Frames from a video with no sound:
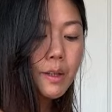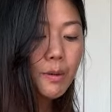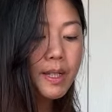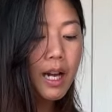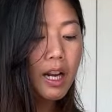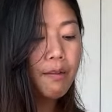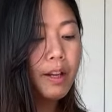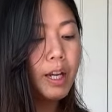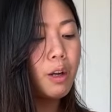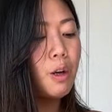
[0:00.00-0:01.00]
do is kind of
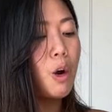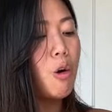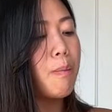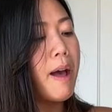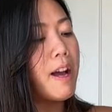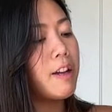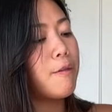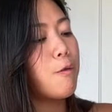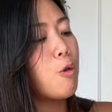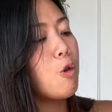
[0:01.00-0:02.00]
like go back and
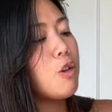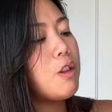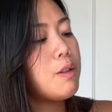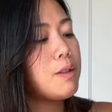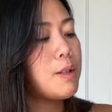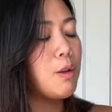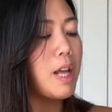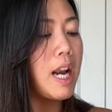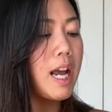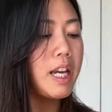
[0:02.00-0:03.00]
forth so
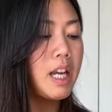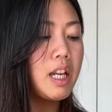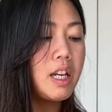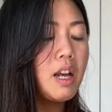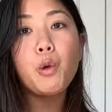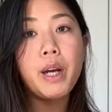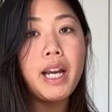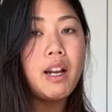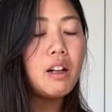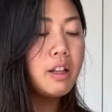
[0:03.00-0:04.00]
that I can
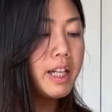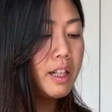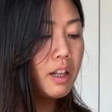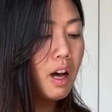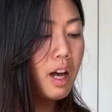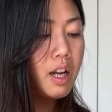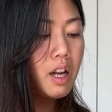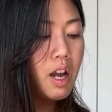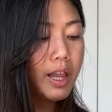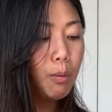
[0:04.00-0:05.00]
create a clean cut.
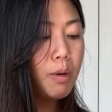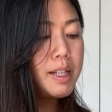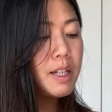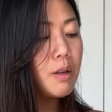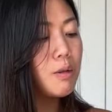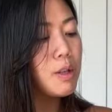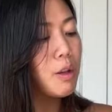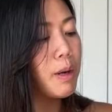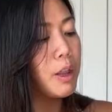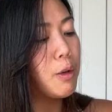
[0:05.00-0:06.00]
And then once it goes all
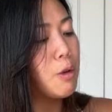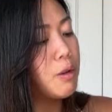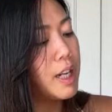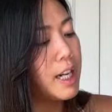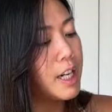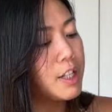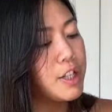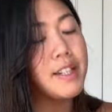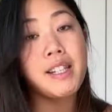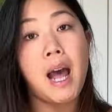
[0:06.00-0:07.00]
the way through, then I can
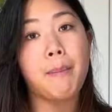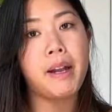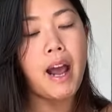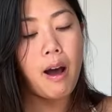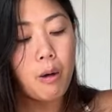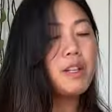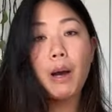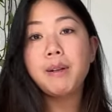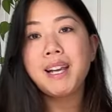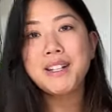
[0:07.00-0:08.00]
just snap it out. So
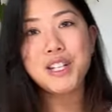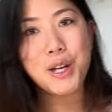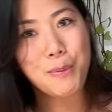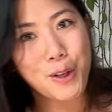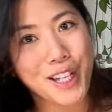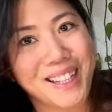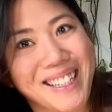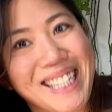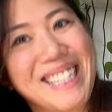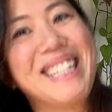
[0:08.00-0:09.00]
that was actually pretty
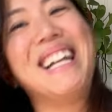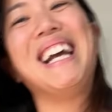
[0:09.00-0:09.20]
clean,